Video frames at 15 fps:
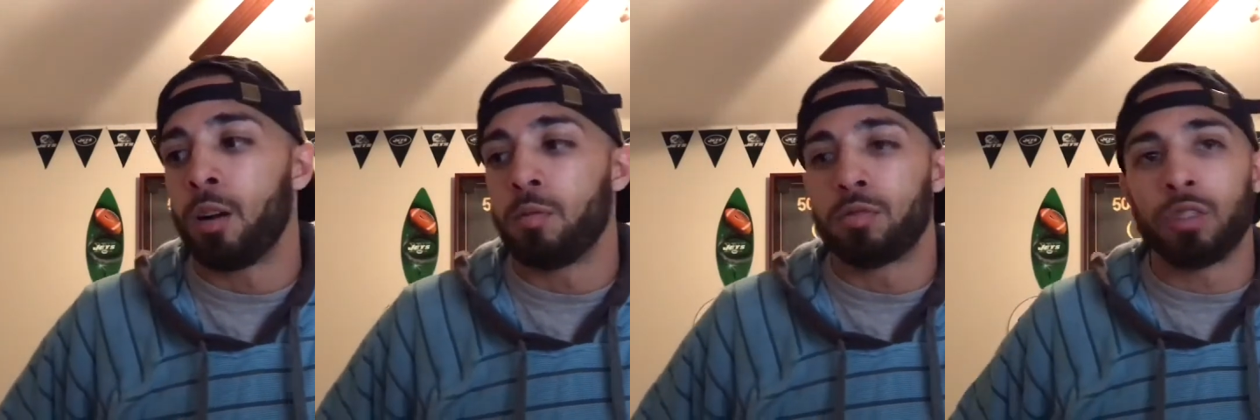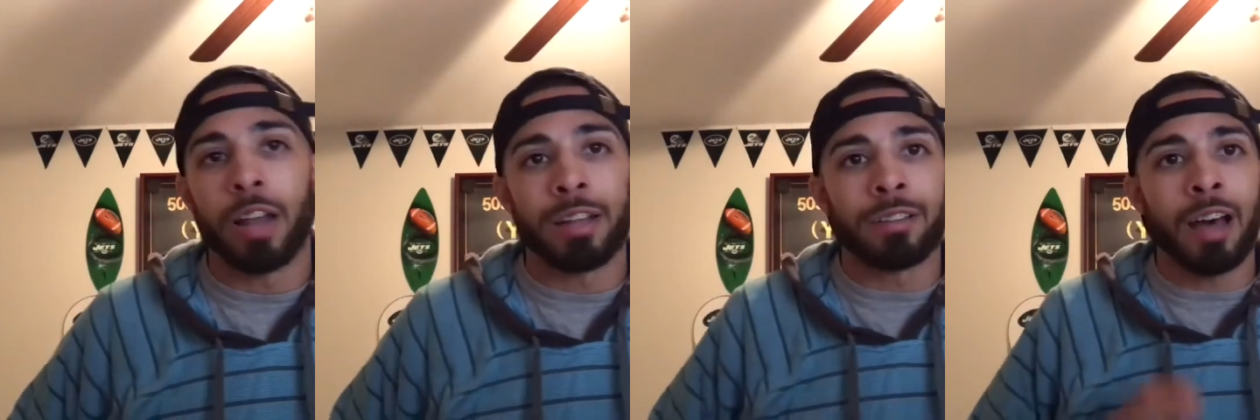
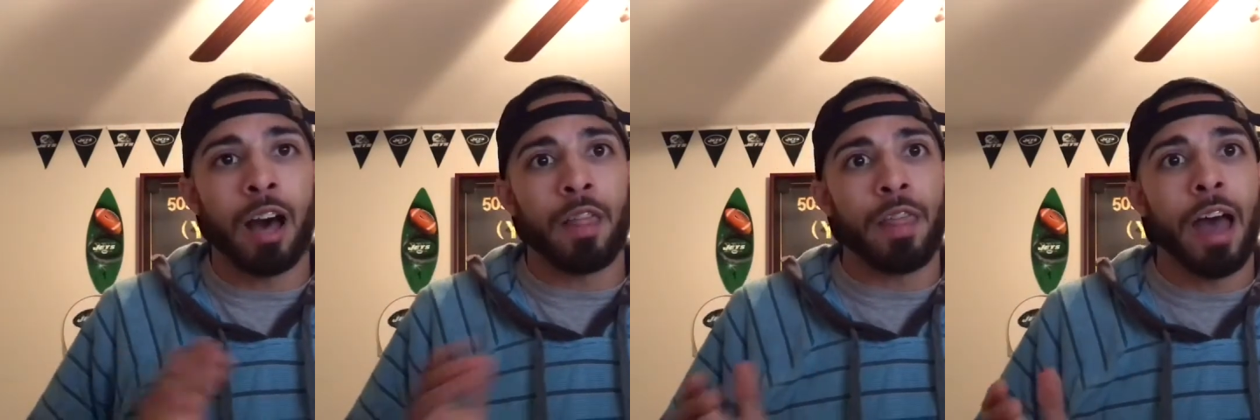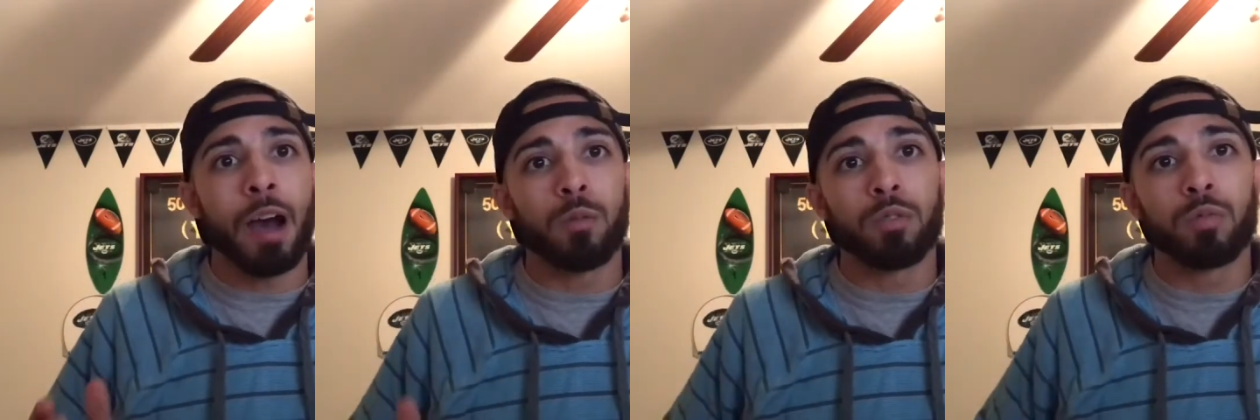So that's how
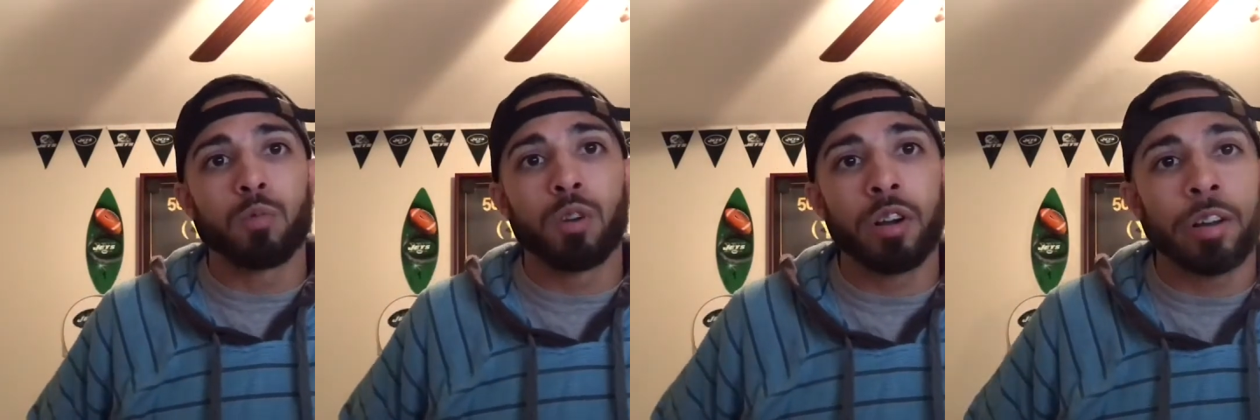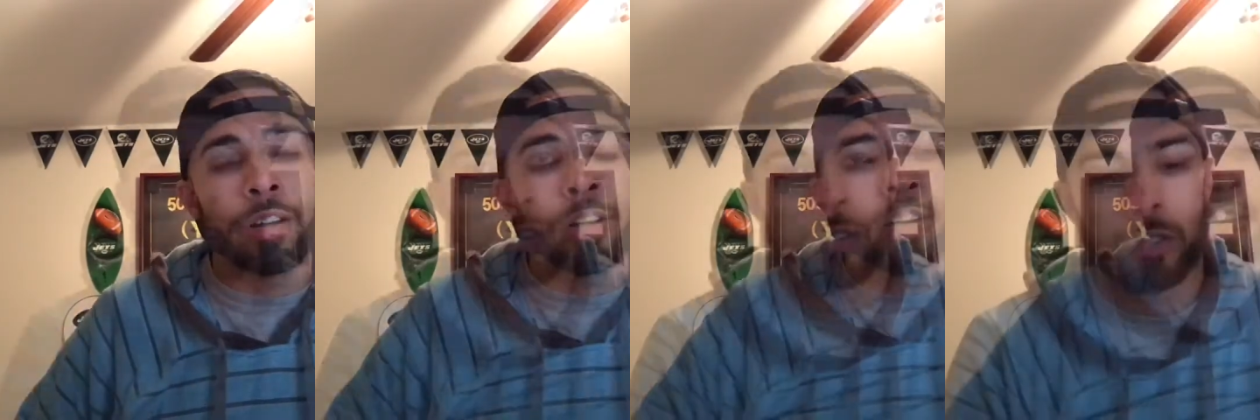that would
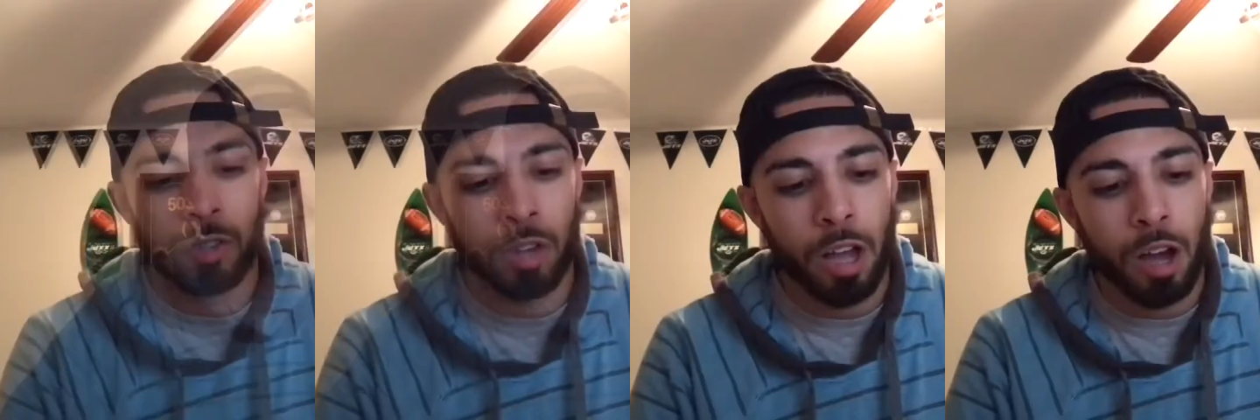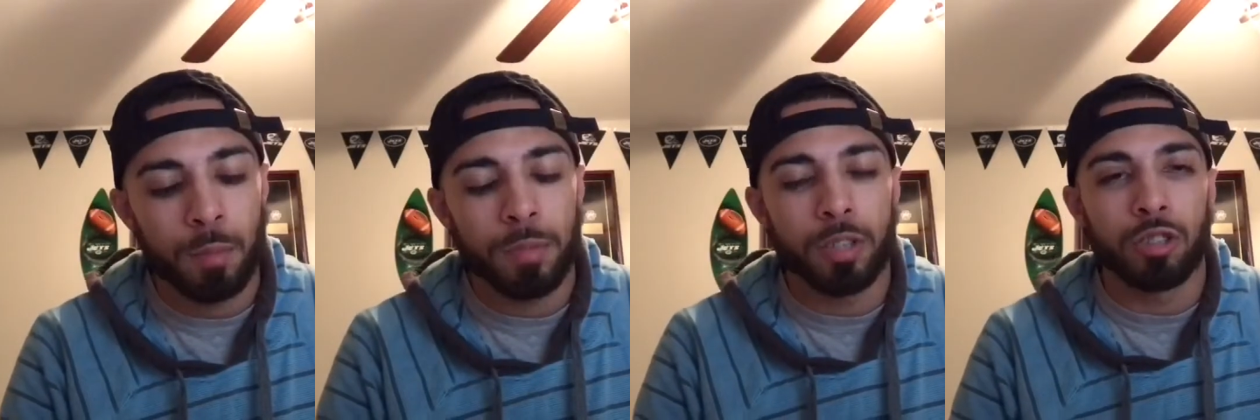work. So
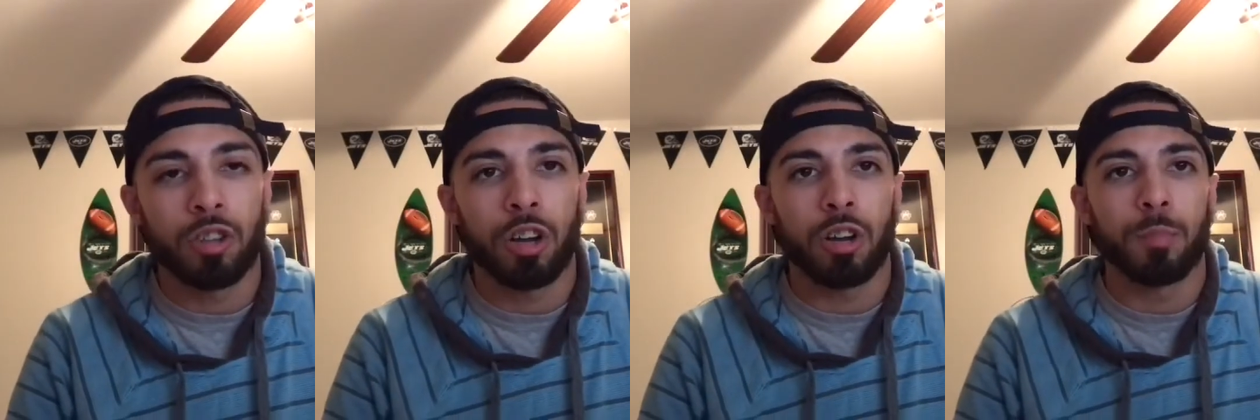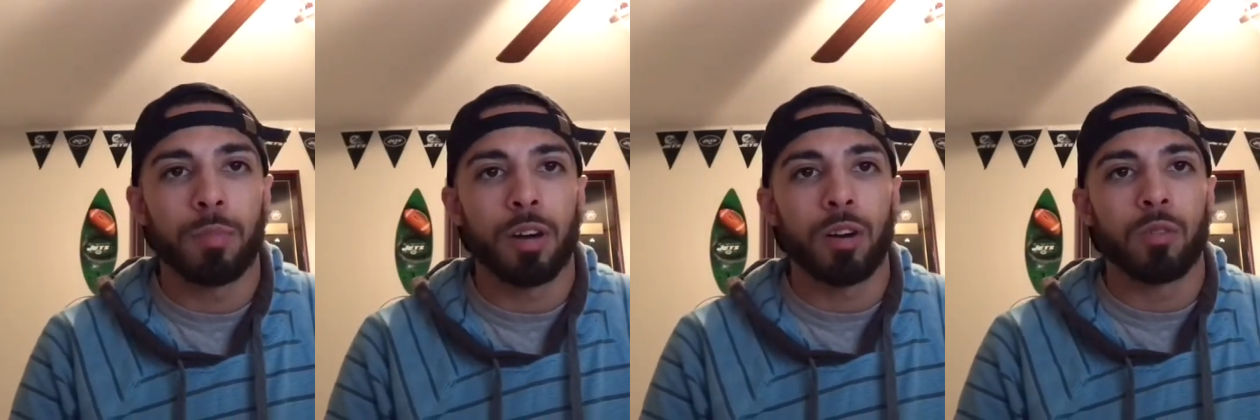now I'm going to talk
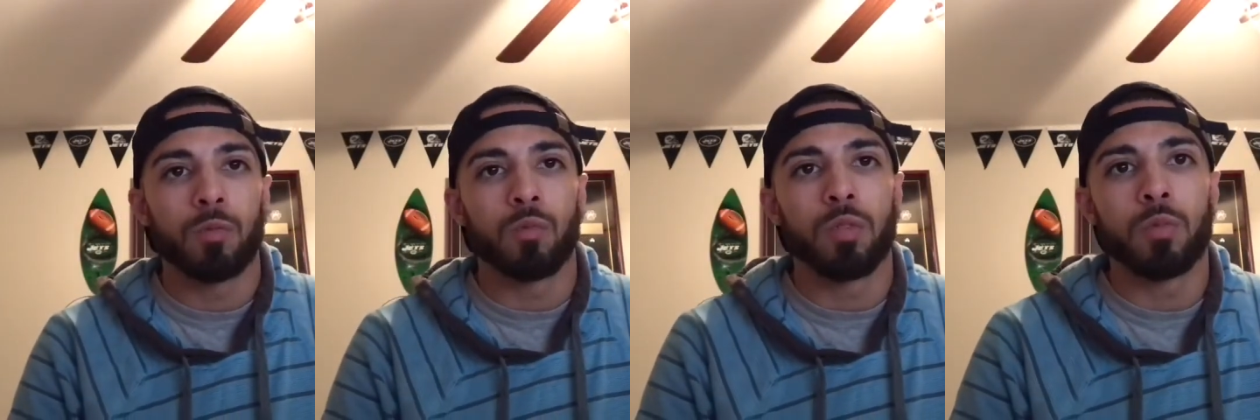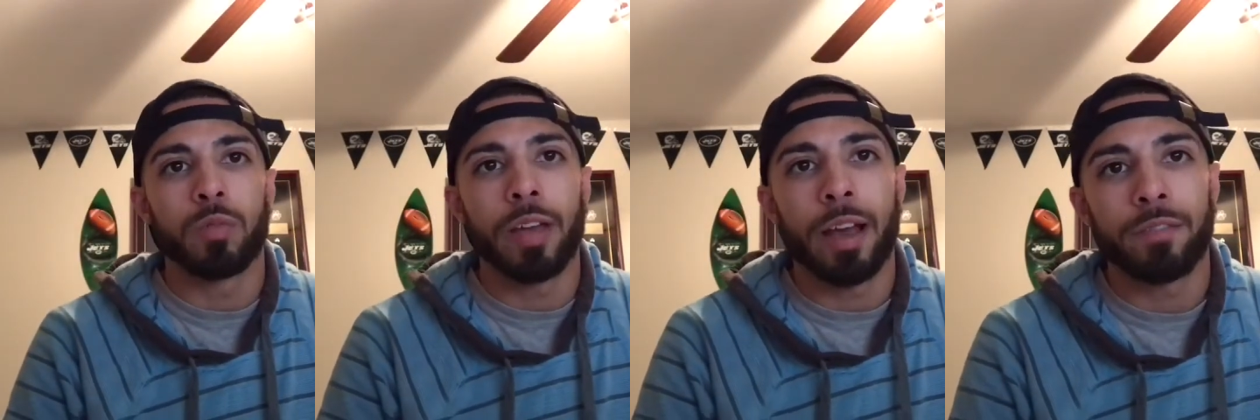about
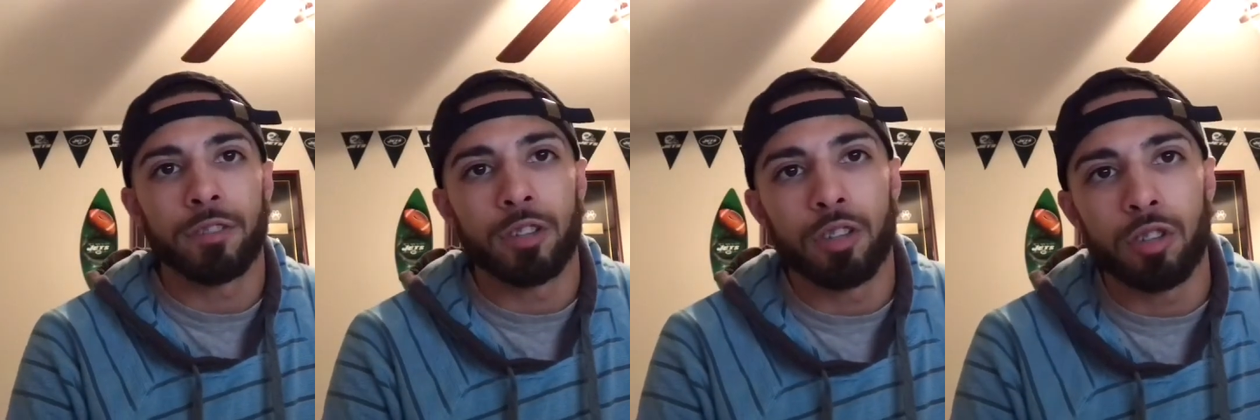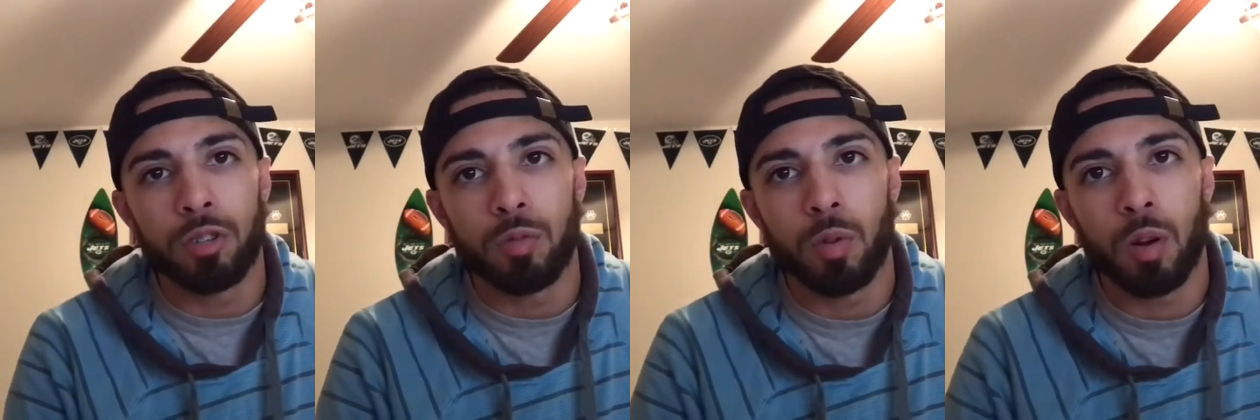what we have to
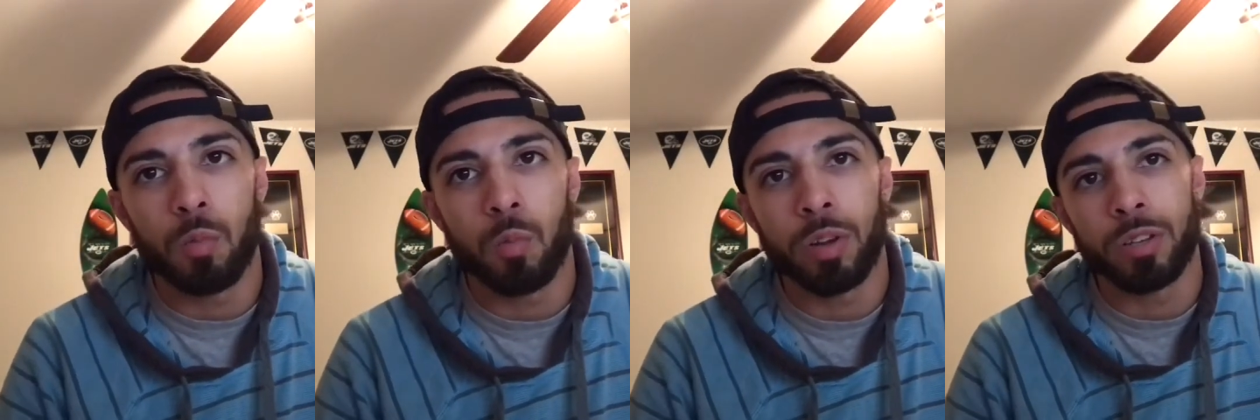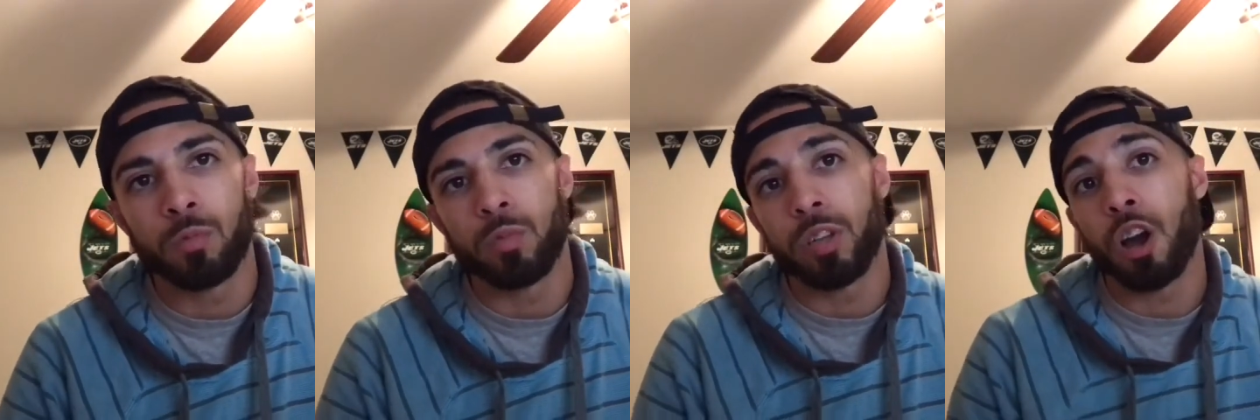do
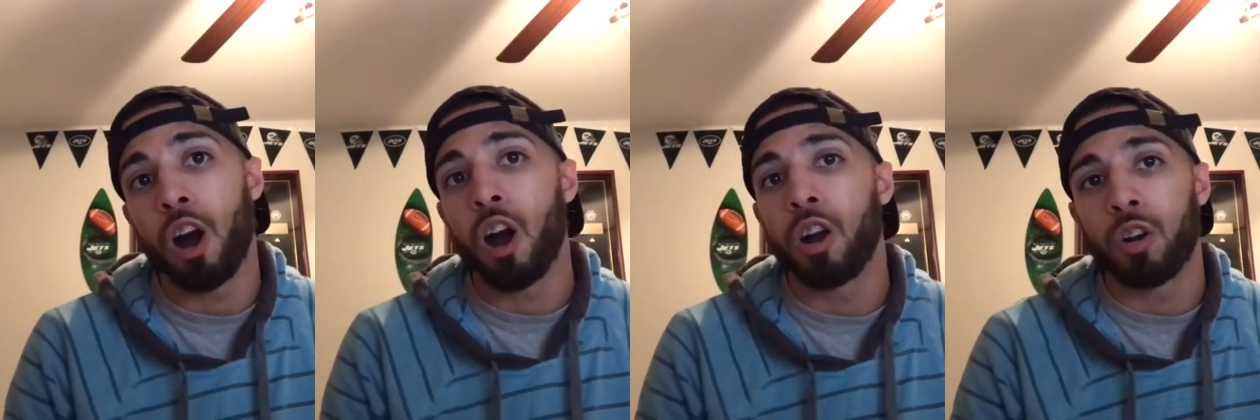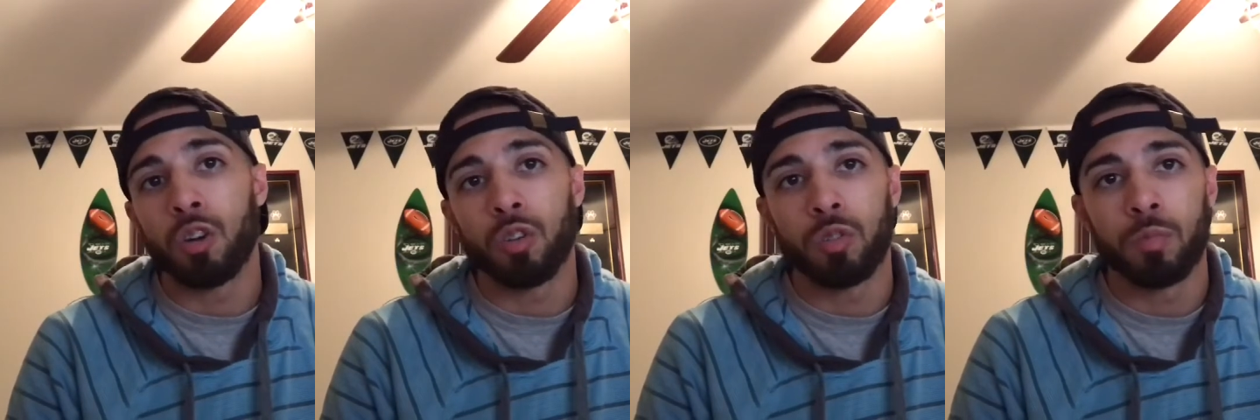when we are
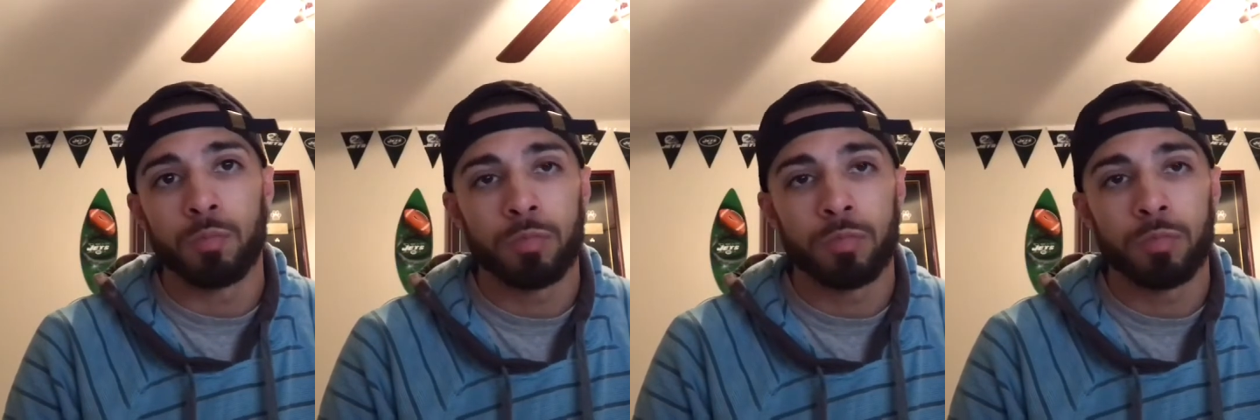home.